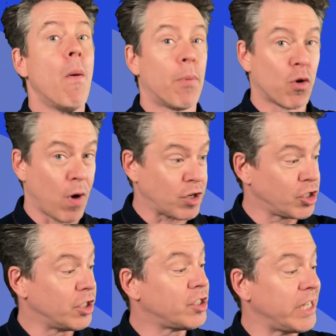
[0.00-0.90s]

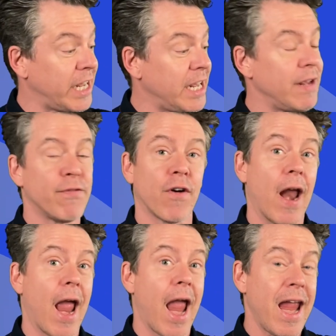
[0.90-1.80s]
Progression is E for
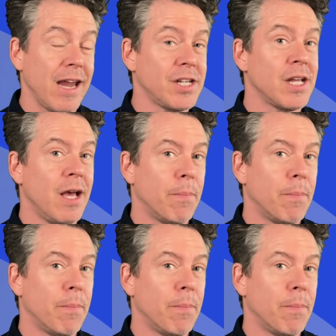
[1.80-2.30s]
8